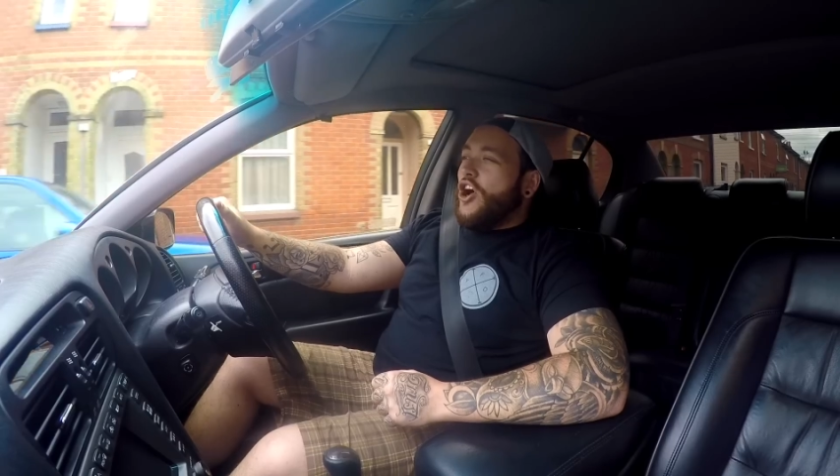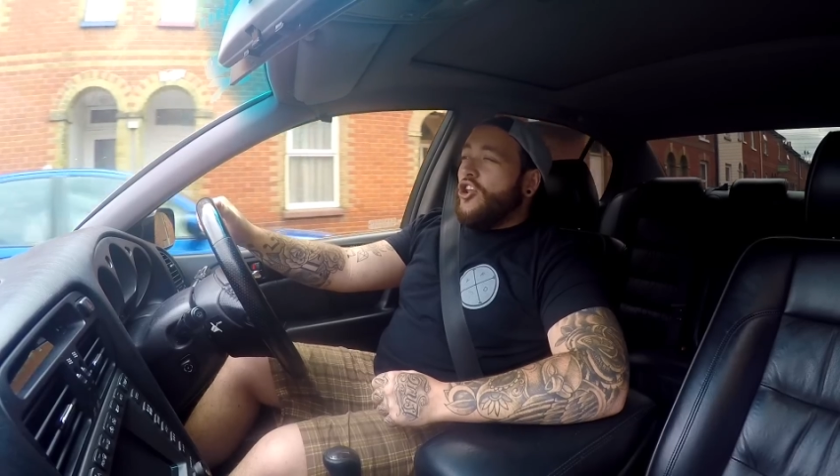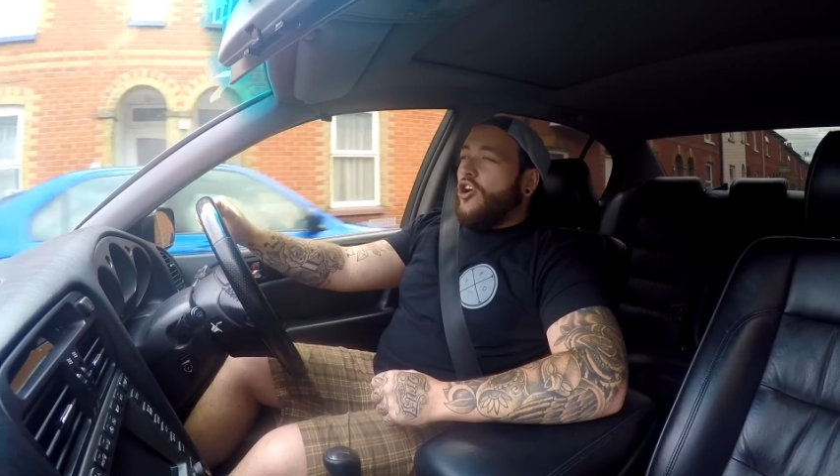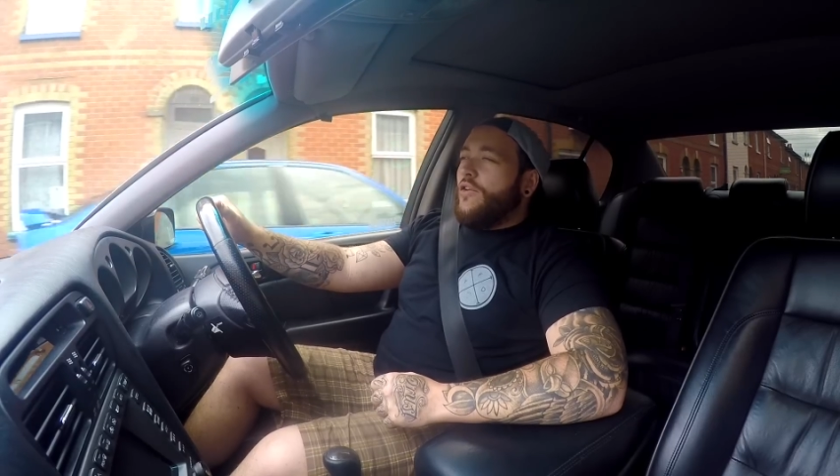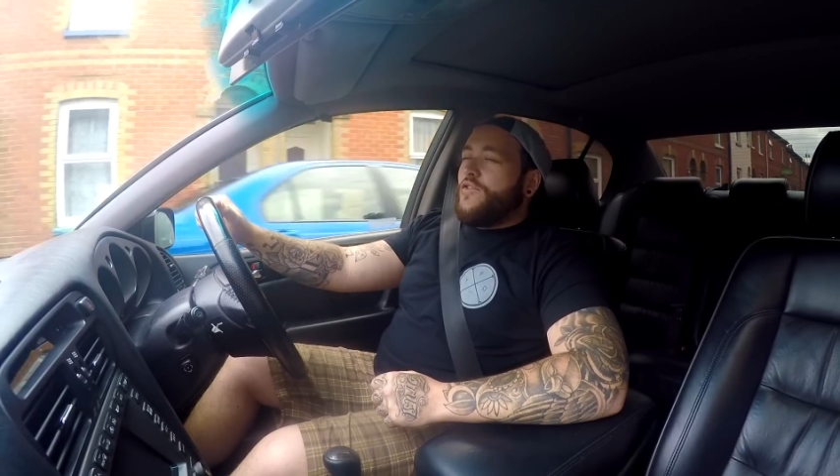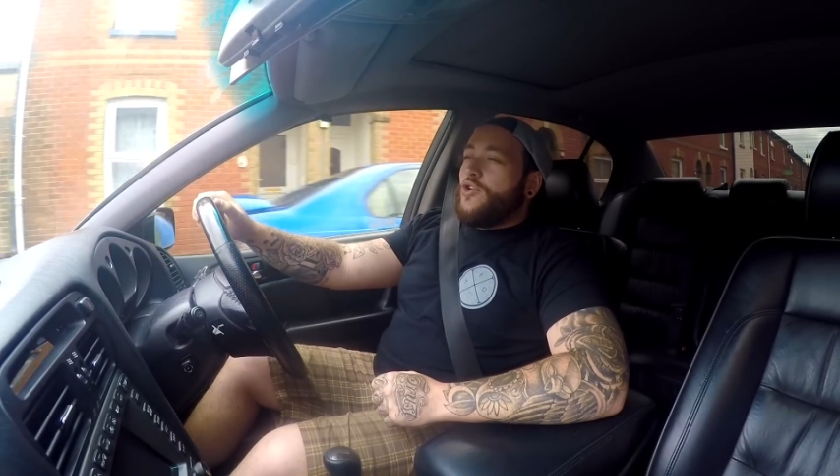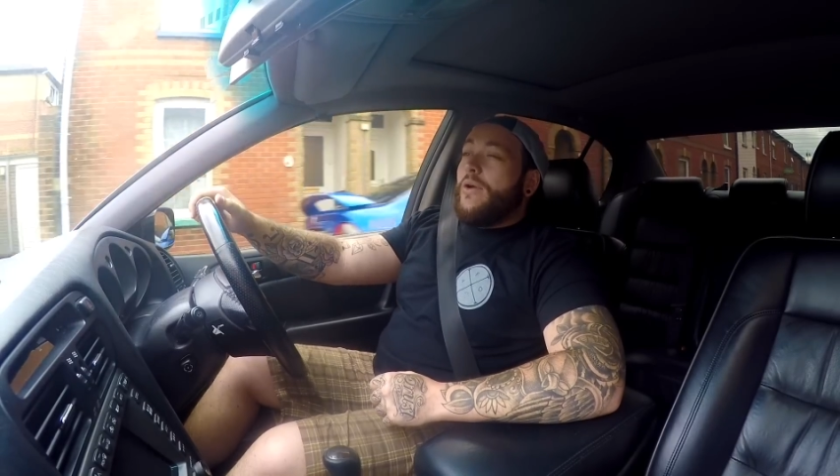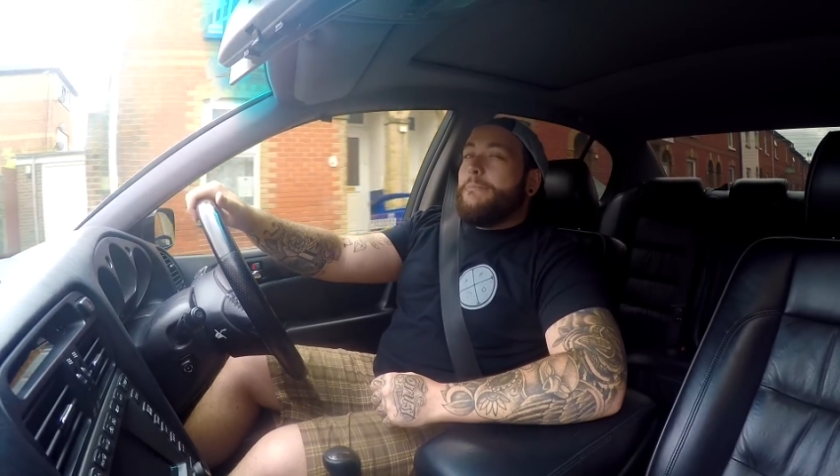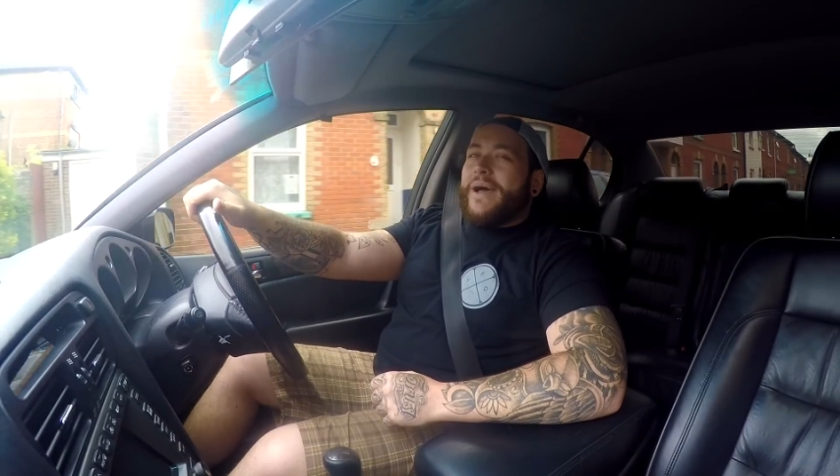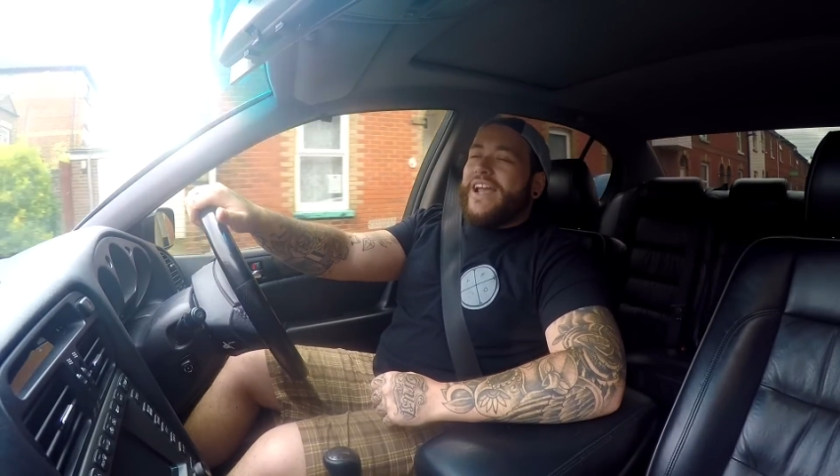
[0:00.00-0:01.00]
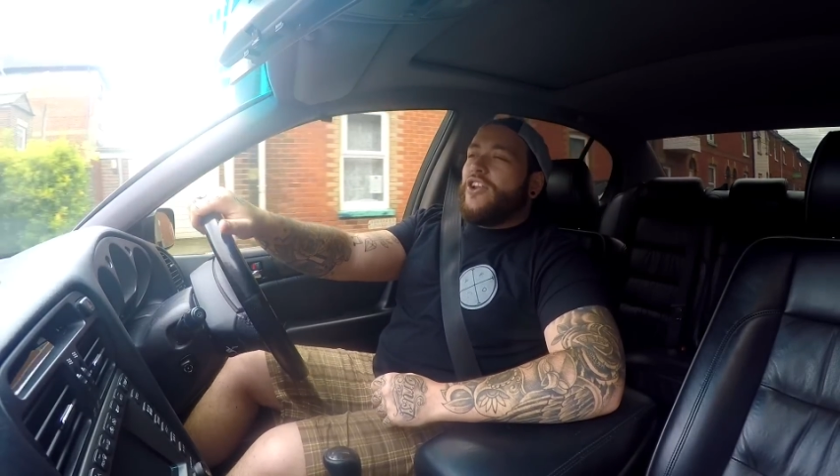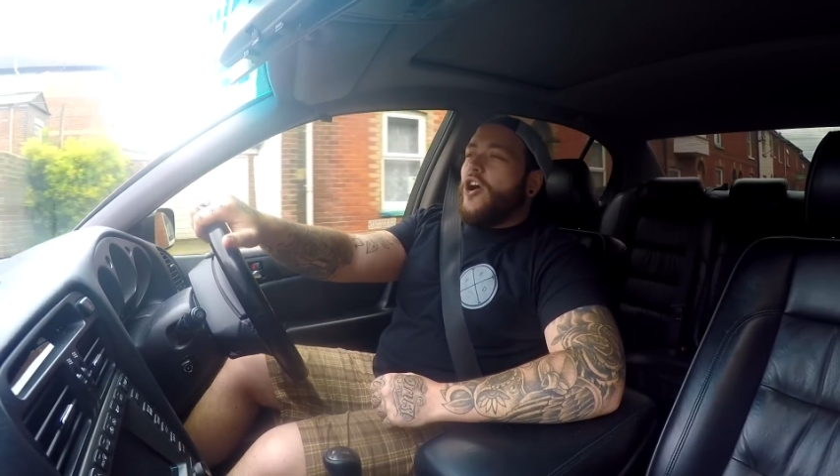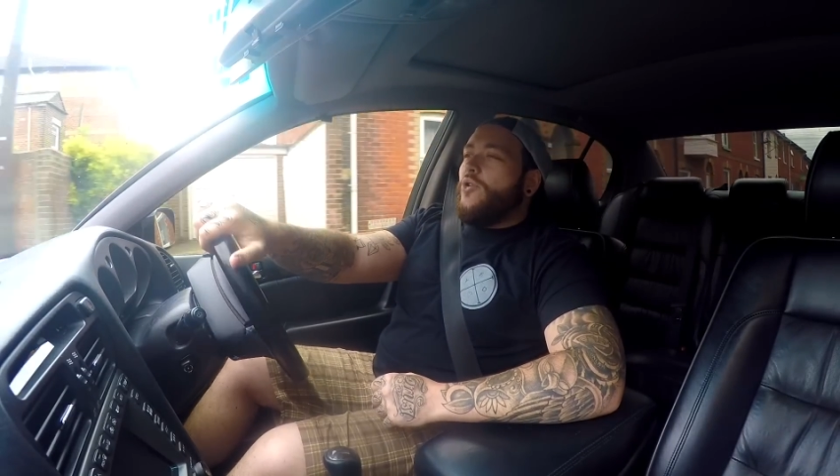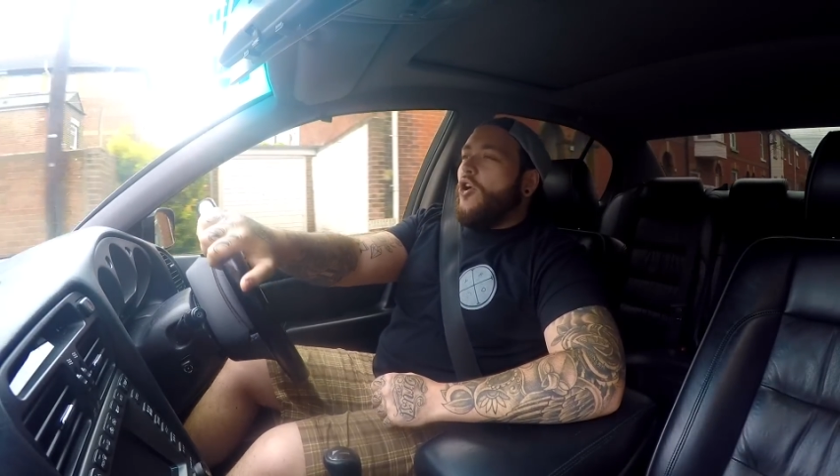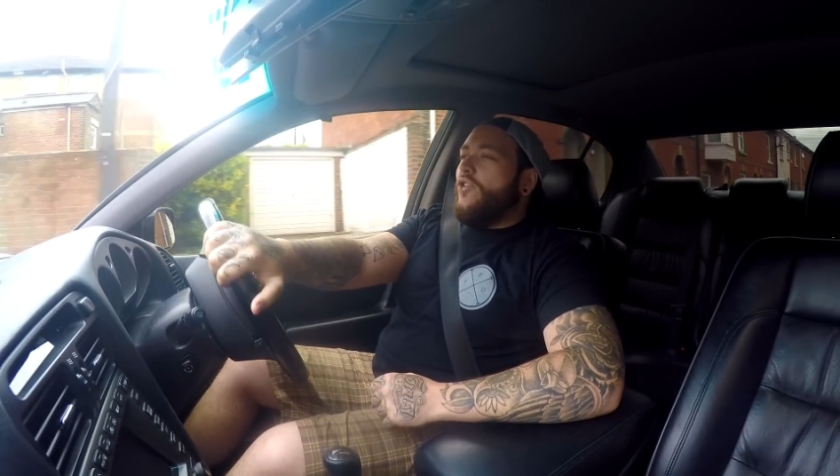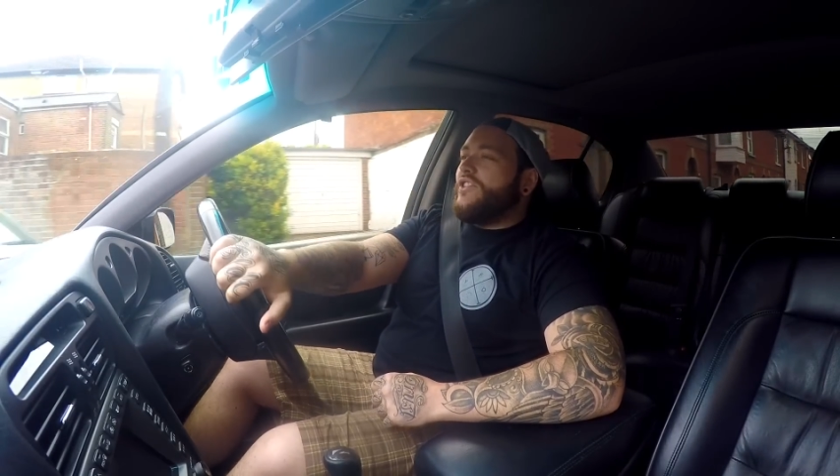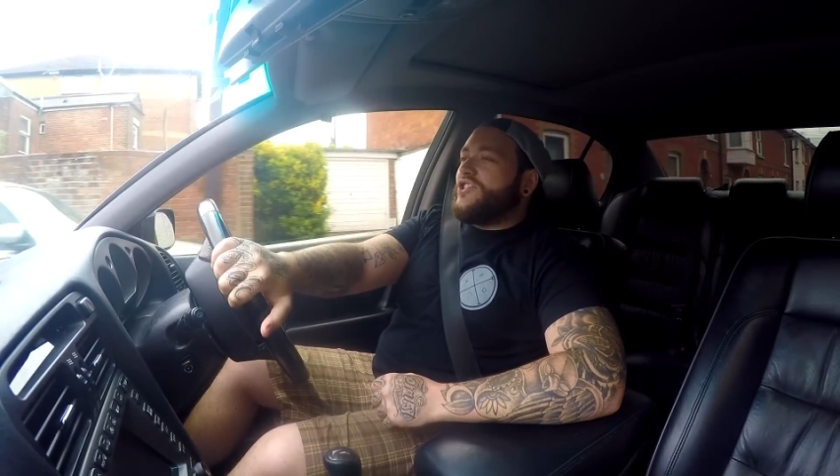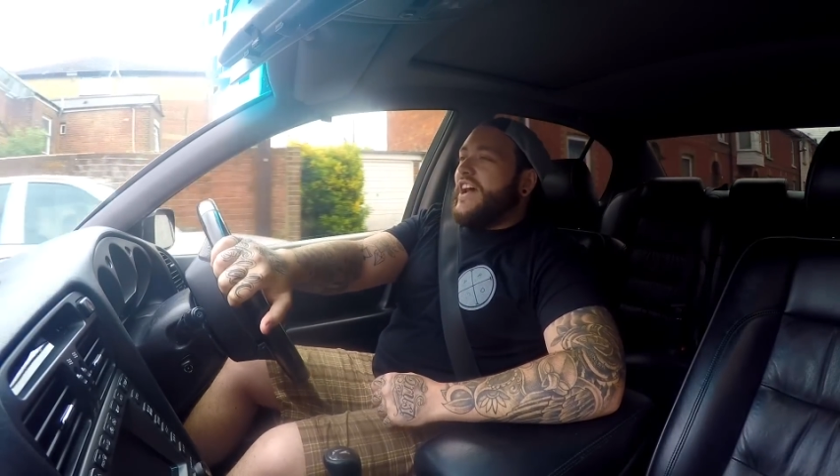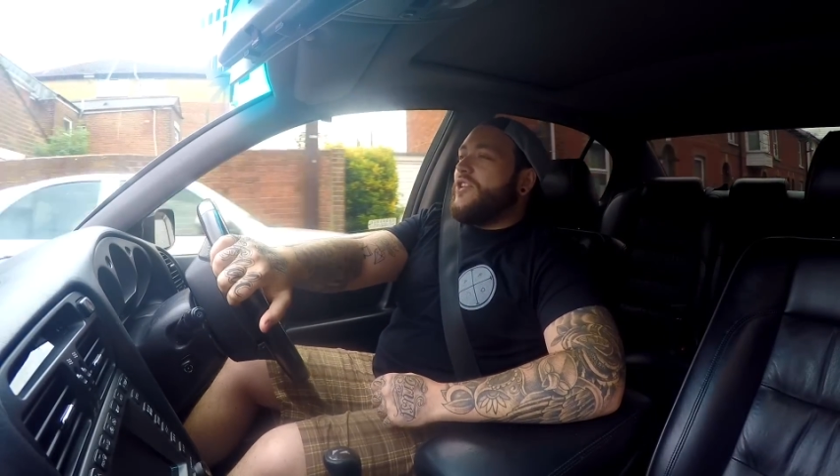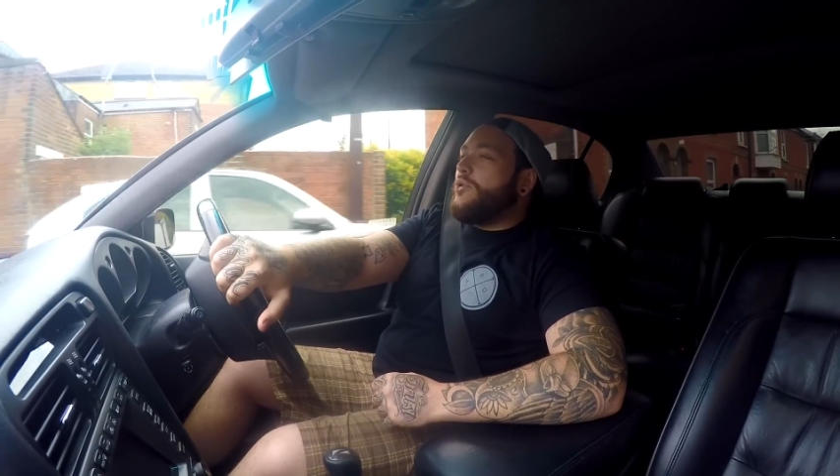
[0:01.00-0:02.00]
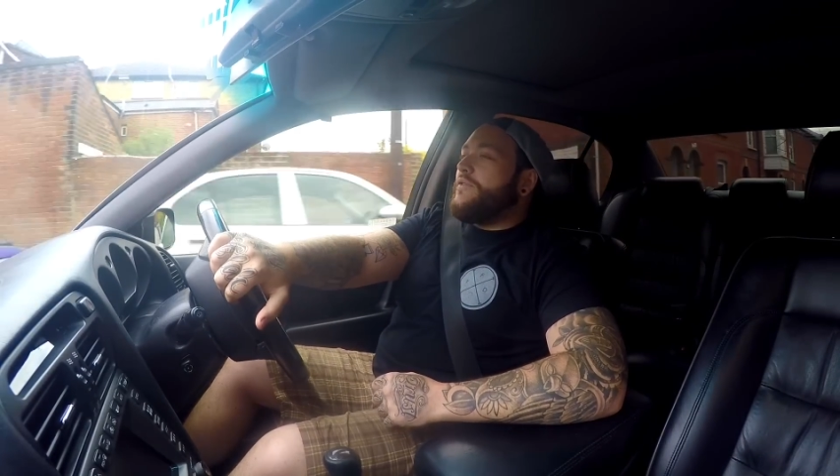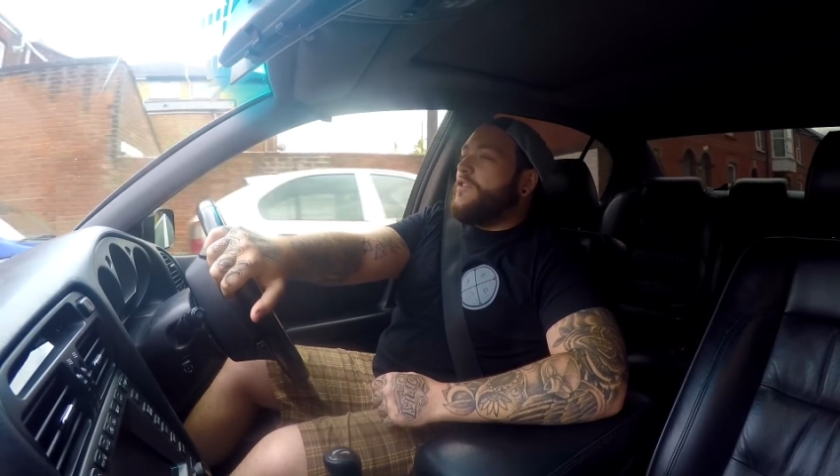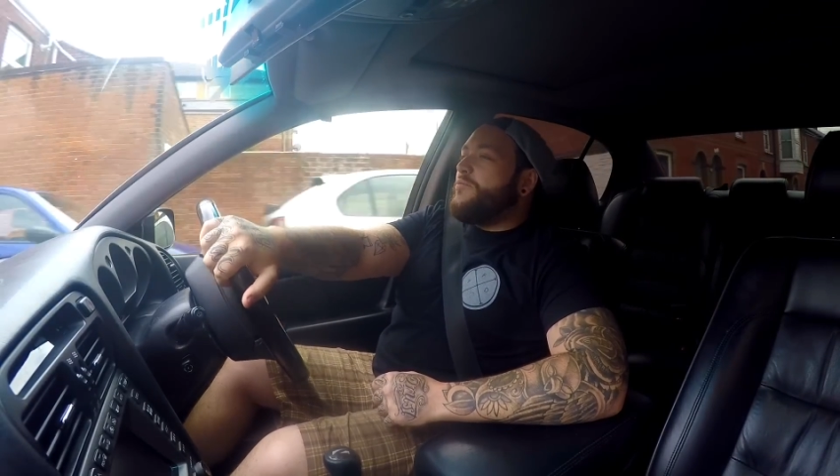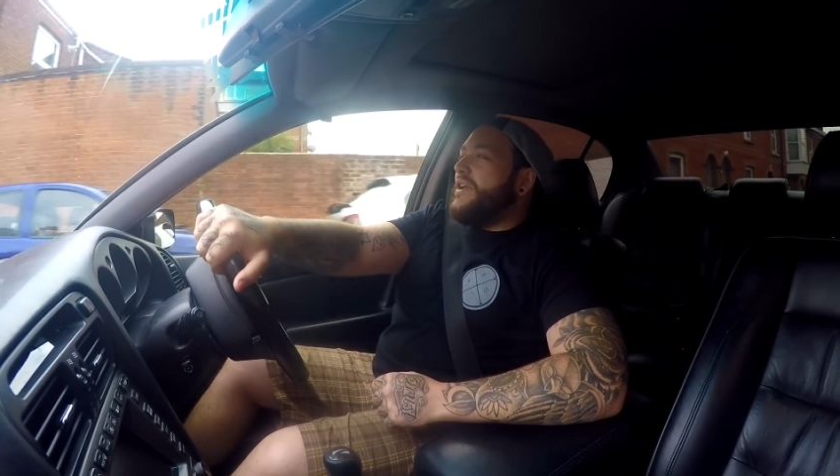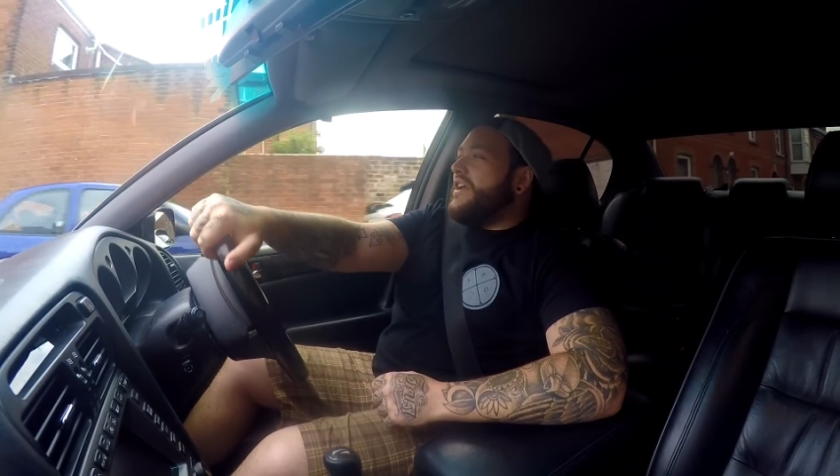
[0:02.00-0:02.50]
A lot of you may know on the channel, if you've